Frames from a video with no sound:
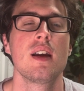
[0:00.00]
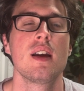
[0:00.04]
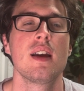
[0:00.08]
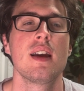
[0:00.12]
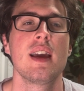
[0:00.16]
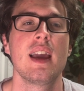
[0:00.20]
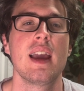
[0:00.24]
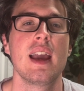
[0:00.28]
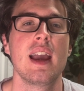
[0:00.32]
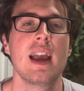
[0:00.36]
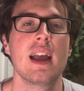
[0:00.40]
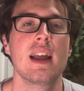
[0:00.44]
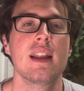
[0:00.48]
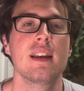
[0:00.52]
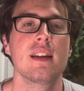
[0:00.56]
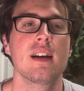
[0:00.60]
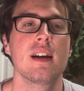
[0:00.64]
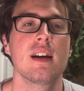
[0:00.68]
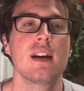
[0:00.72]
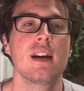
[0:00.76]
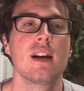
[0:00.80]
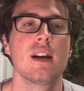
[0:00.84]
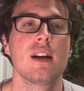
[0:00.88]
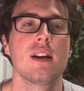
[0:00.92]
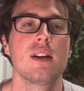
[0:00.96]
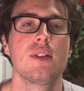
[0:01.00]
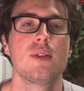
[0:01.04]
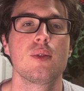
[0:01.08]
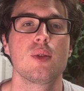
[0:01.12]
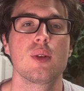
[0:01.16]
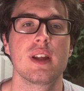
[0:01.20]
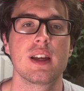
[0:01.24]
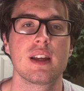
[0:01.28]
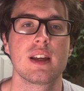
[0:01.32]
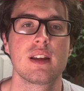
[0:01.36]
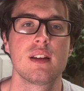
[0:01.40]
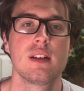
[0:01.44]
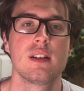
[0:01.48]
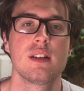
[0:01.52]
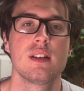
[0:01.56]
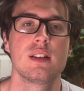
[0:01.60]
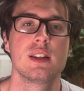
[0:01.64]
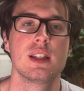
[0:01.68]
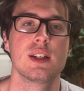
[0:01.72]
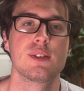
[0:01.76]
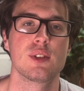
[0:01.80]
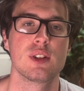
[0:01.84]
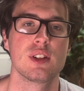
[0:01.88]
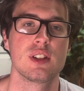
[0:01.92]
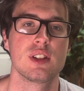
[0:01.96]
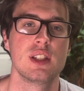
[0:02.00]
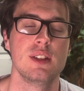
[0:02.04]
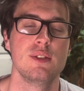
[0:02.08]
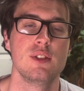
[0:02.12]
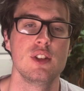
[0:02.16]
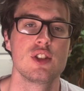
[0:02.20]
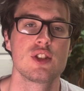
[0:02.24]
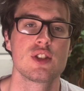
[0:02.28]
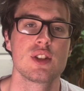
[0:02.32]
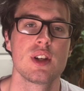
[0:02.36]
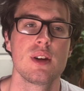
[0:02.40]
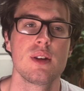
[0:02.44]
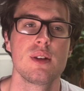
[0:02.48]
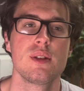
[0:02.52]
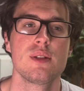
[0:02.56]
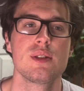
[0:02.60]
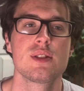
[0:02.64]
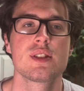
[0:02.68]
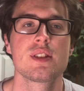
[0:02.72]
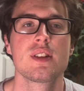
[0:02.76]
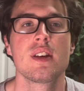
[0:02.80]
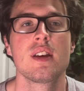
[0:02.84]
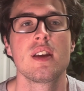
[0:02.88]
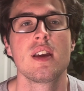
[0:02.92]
and for like different TV shows.